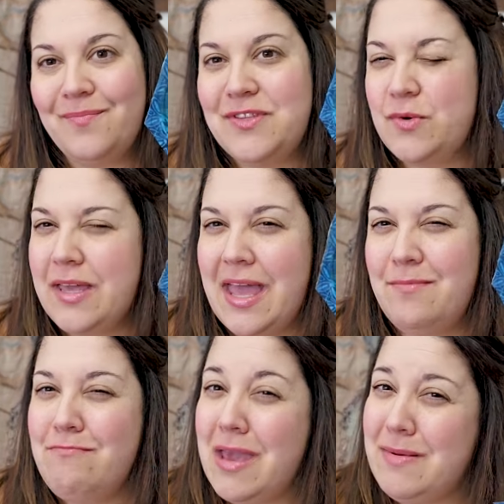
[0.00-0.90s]
So
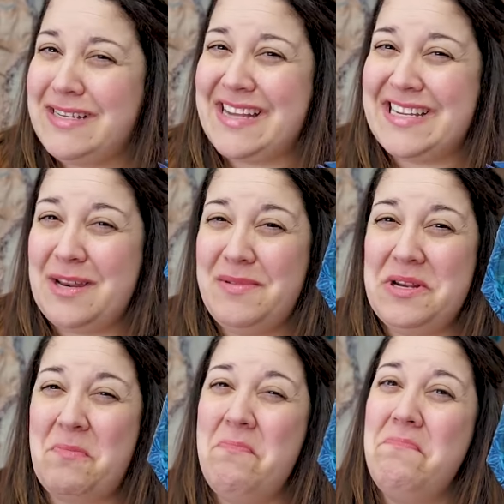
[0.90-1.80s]
again, maybe a titanium
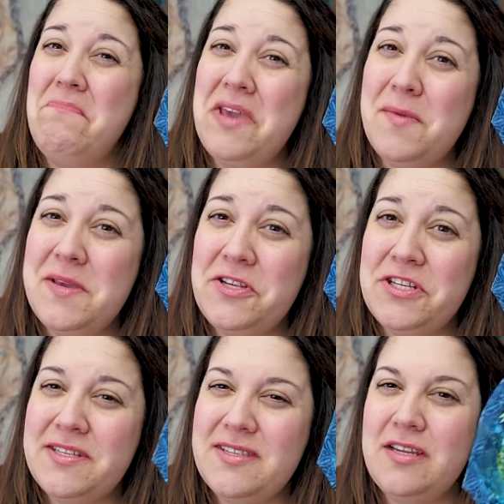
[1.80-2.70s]
needle, maybe a
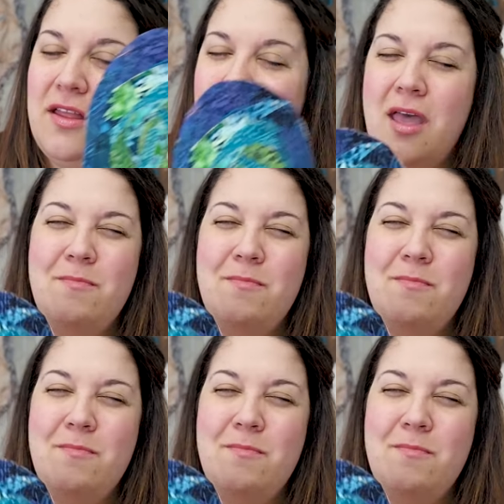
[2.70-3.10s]
jeans needle,